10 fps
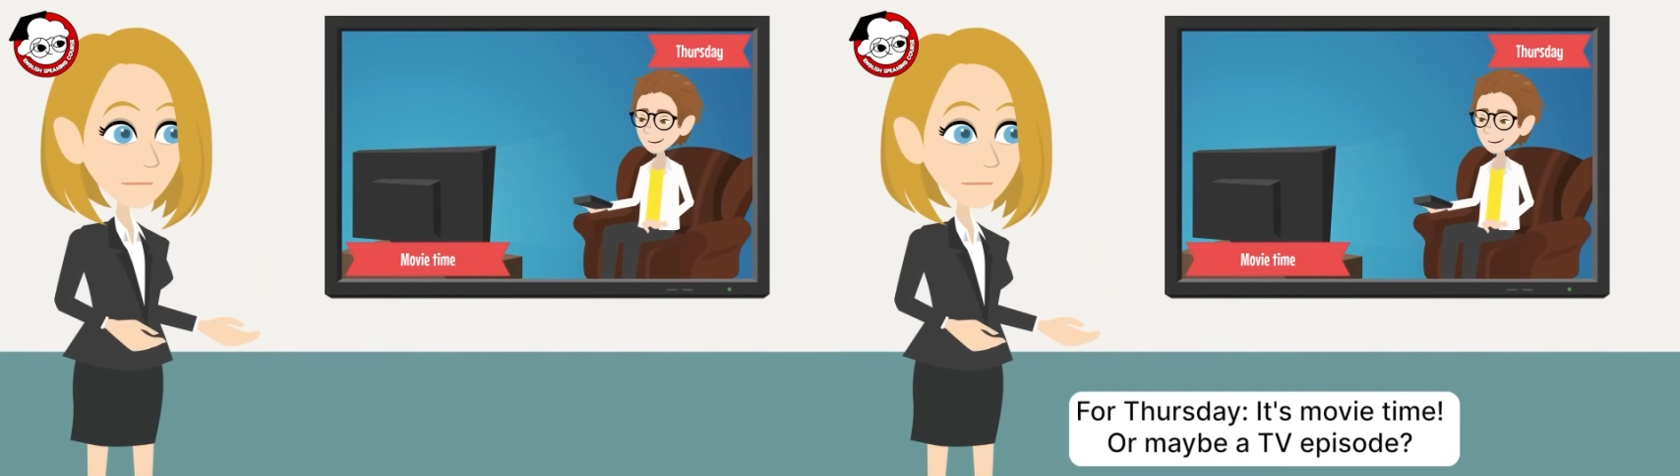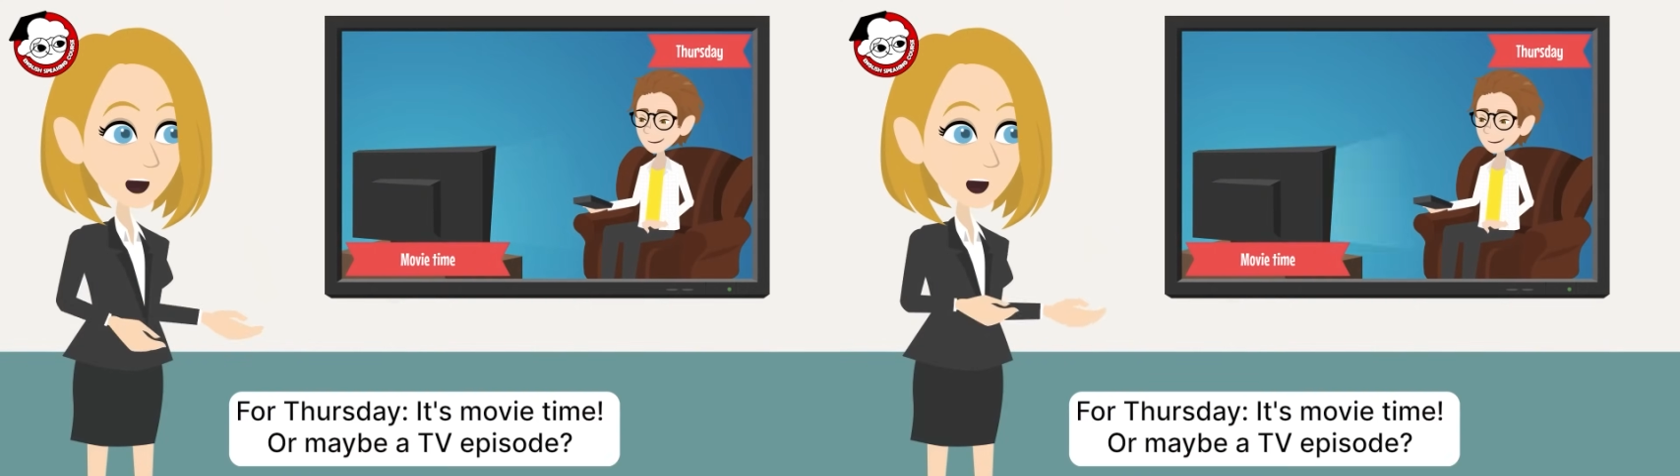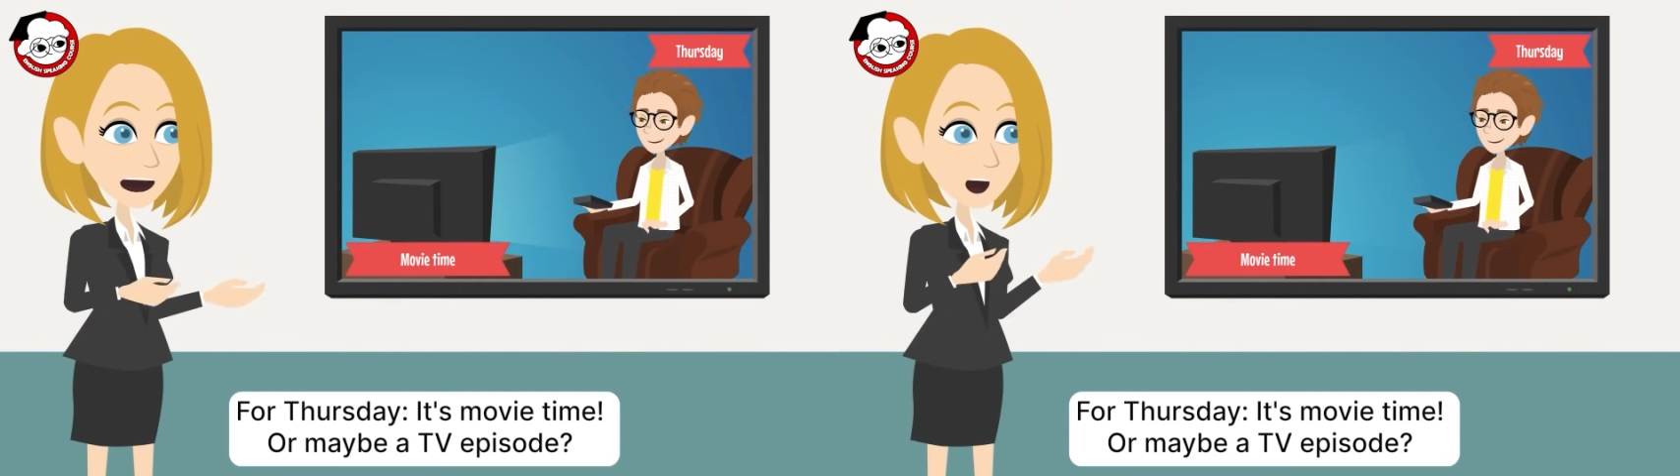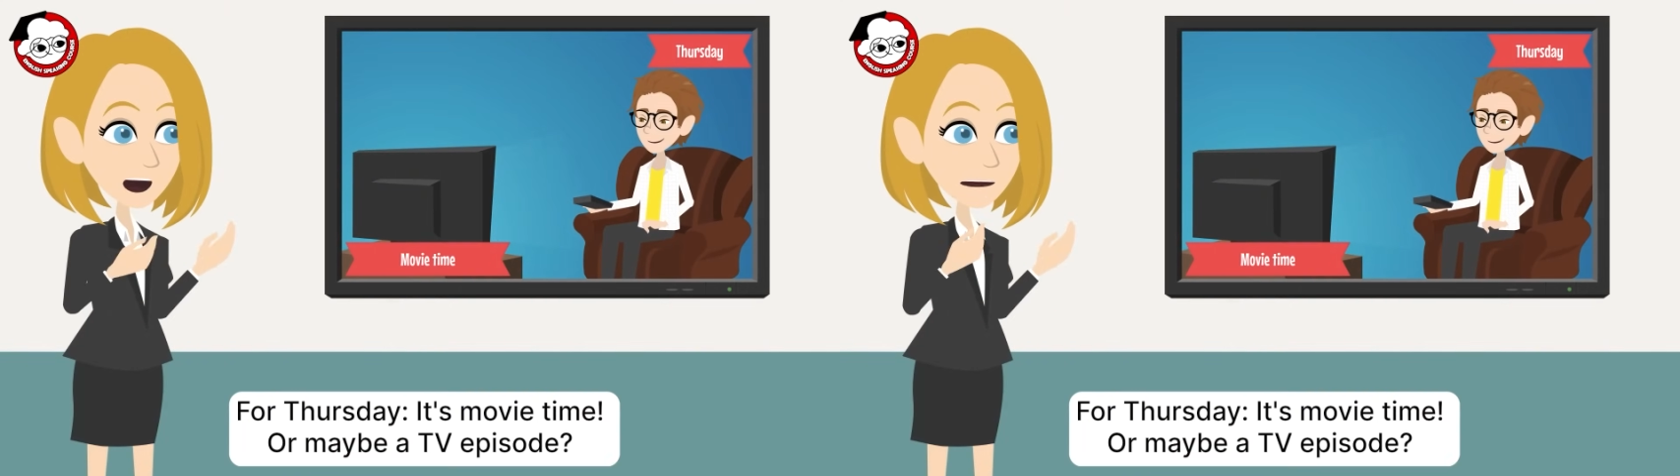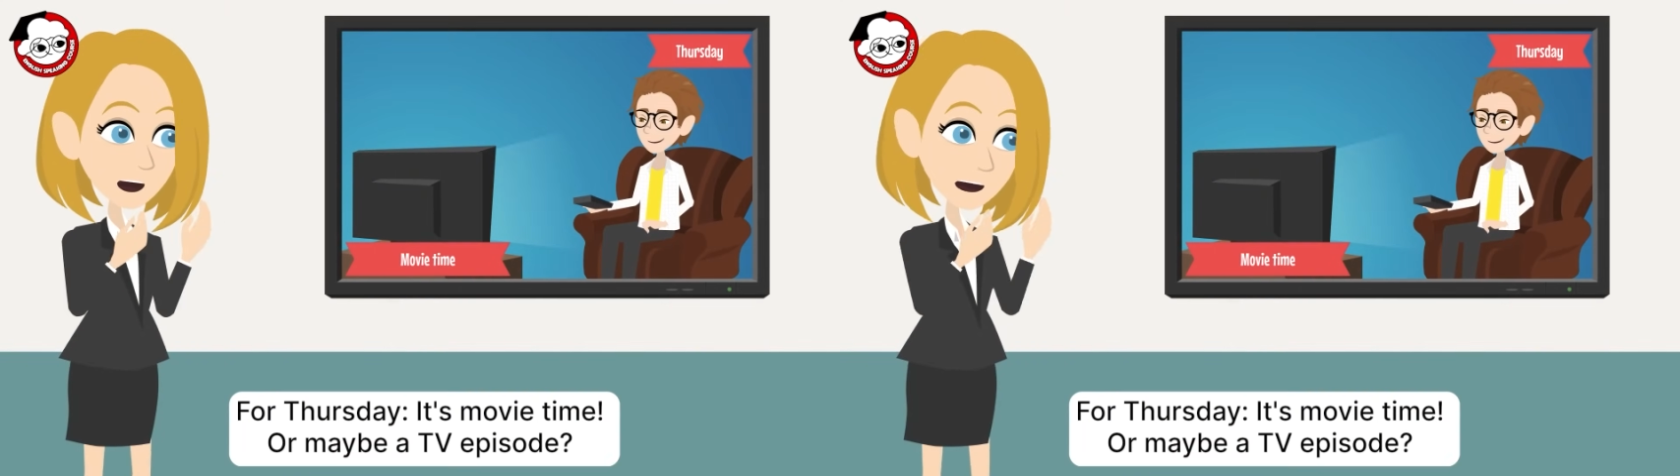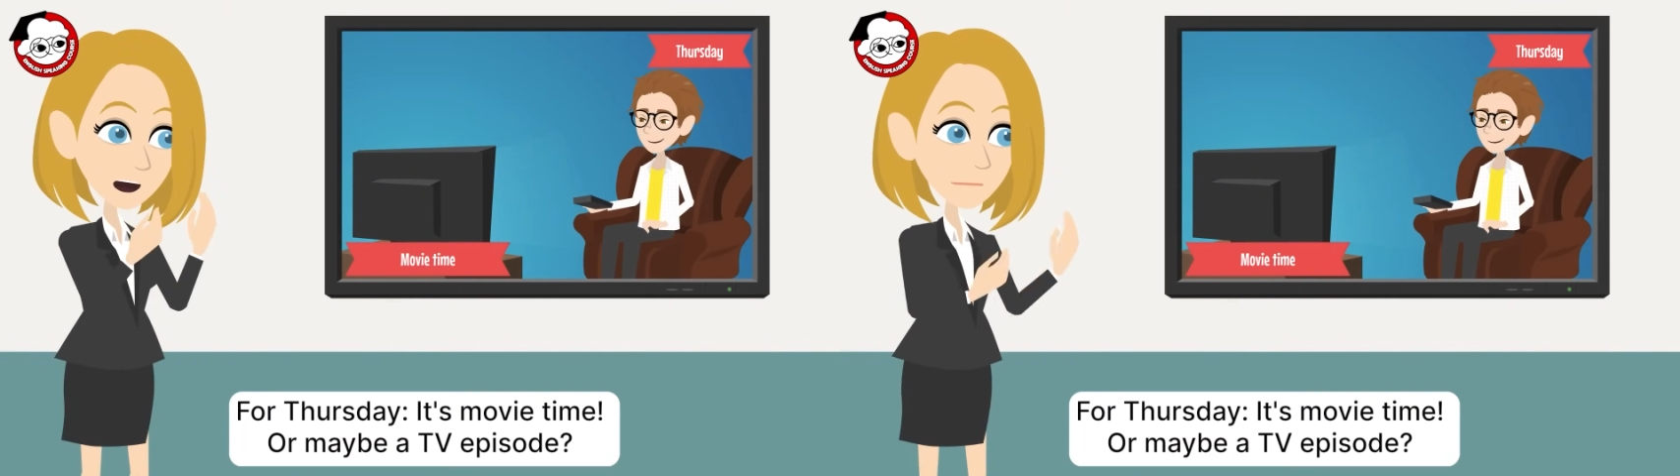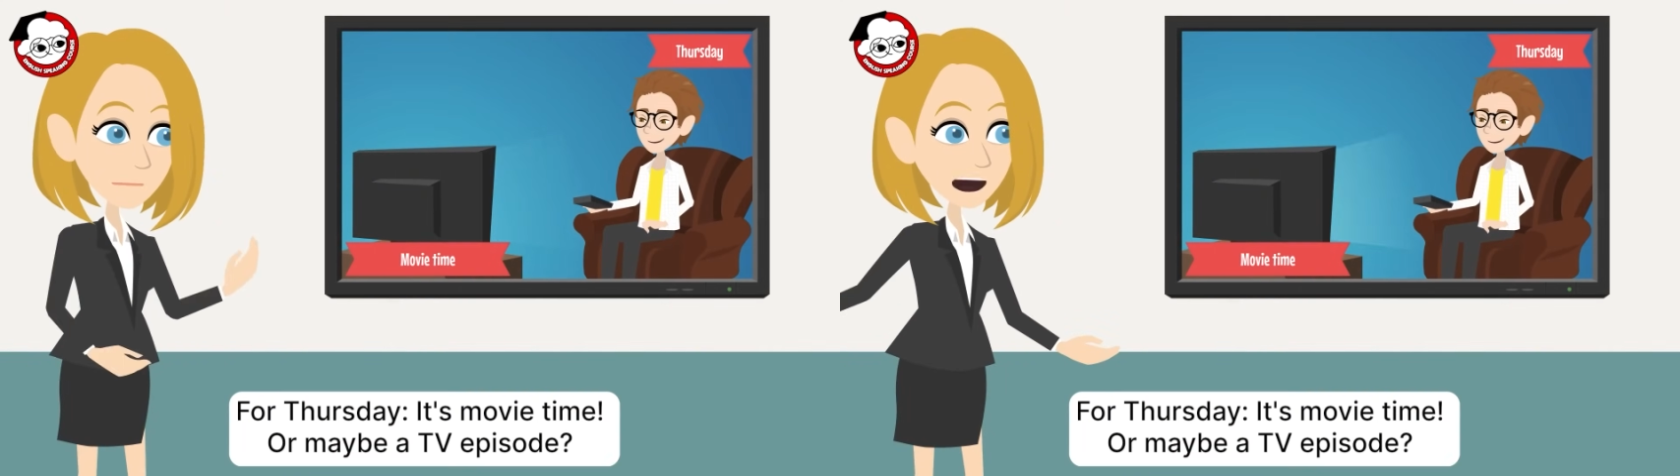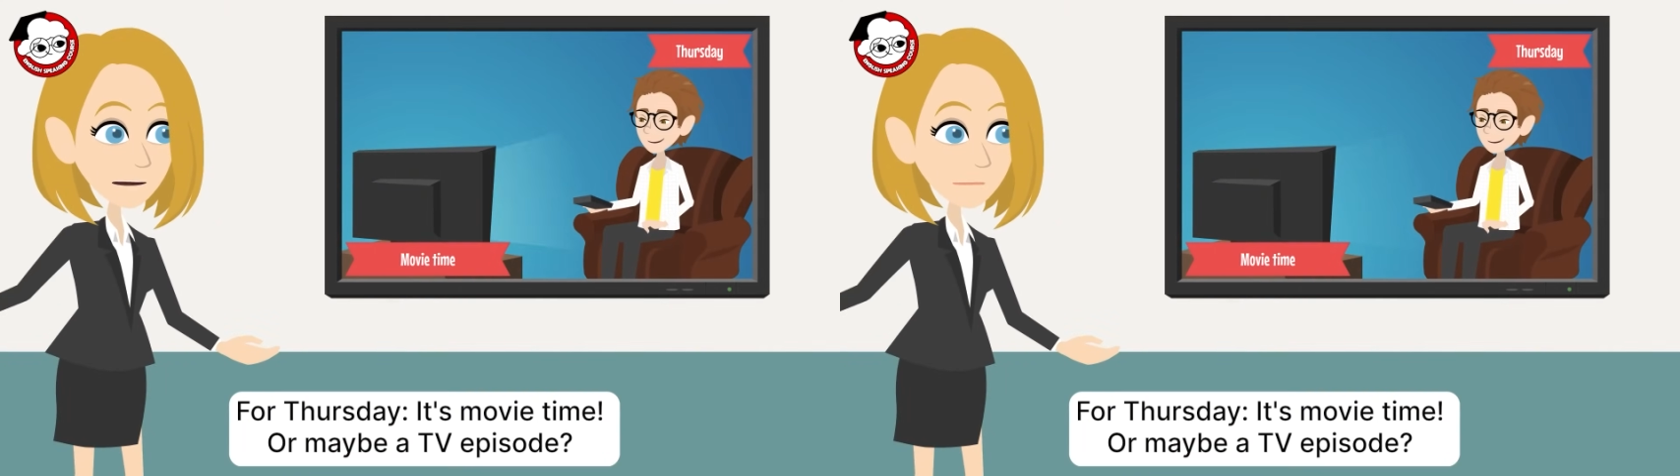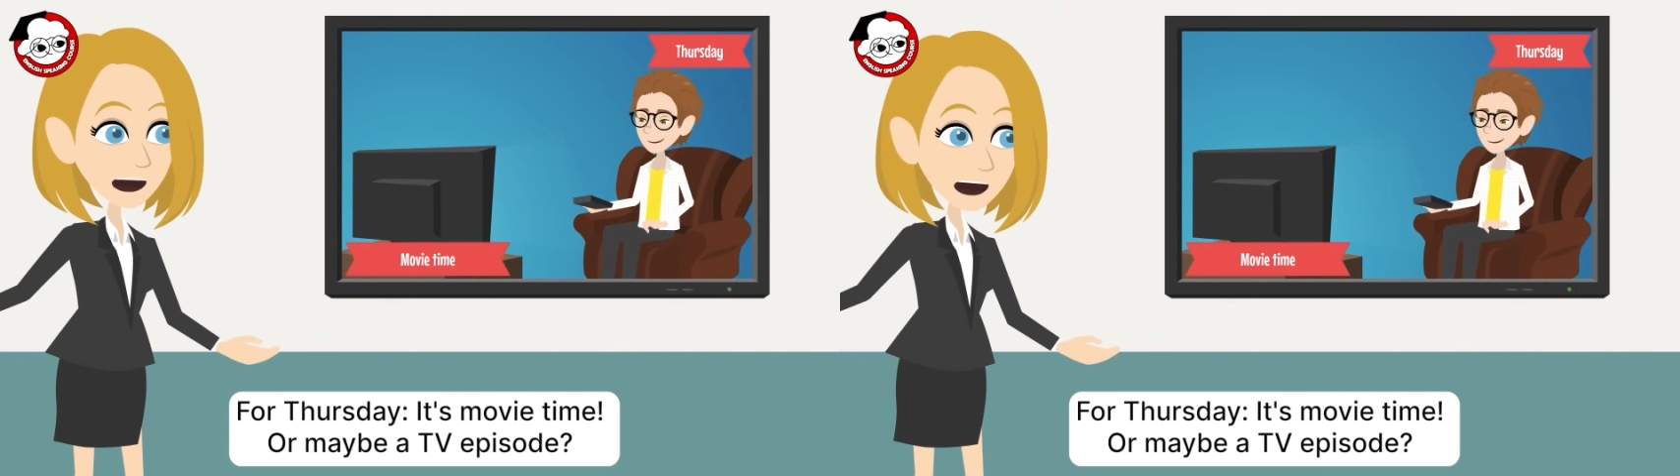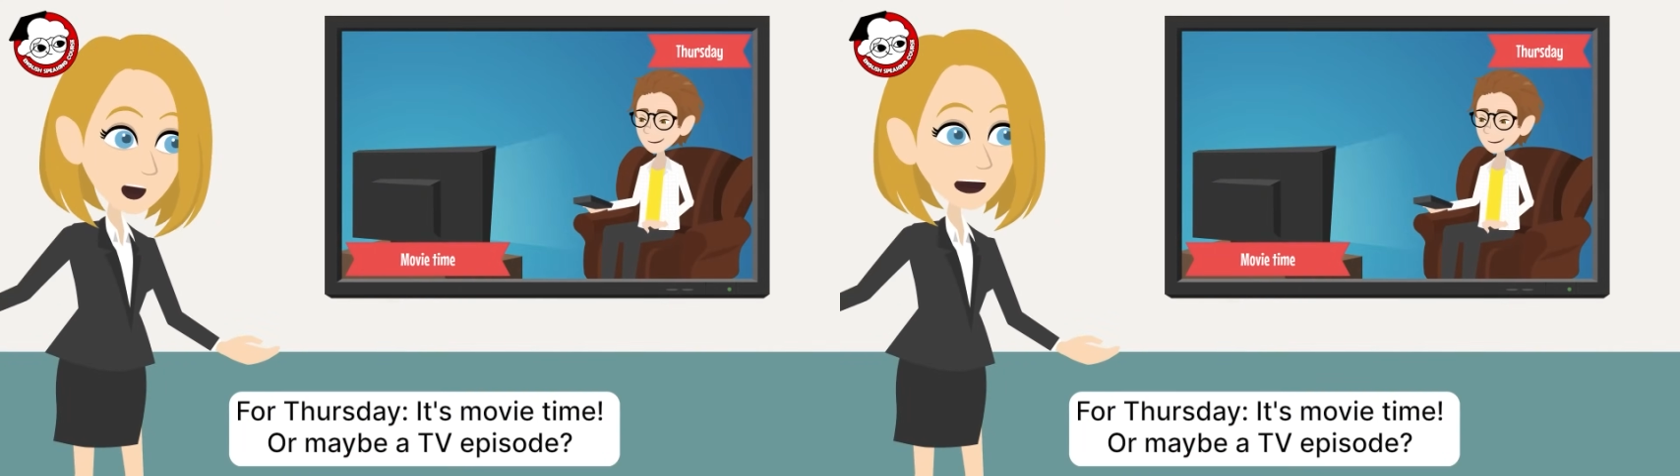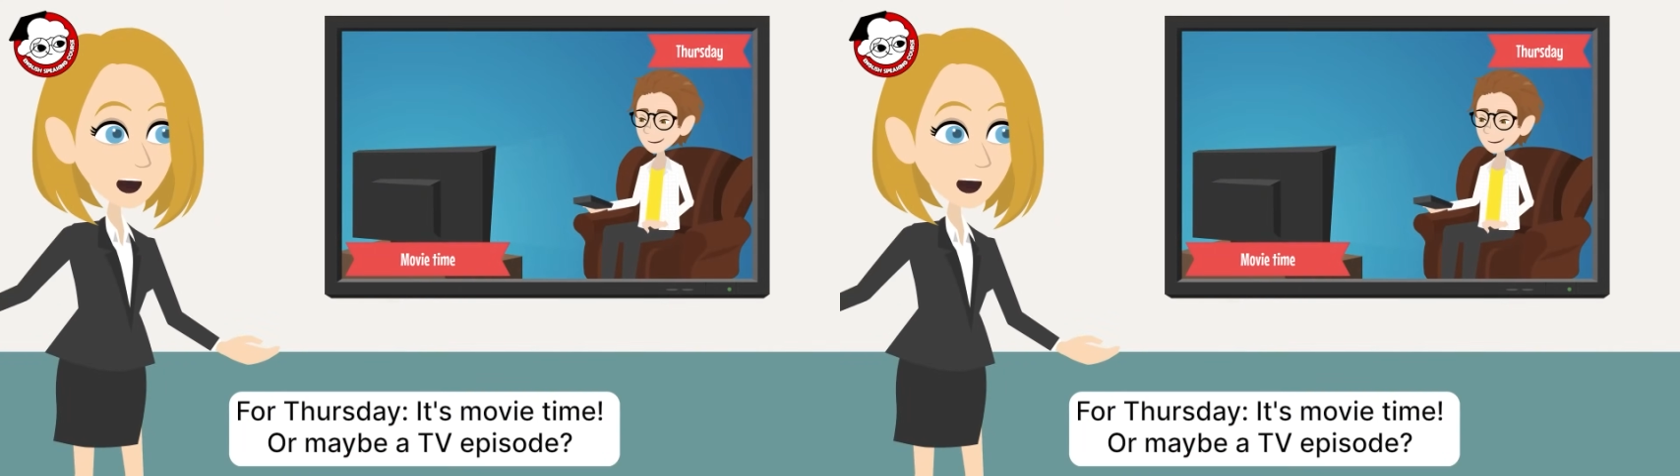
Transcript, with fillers: For Thursday, it's movie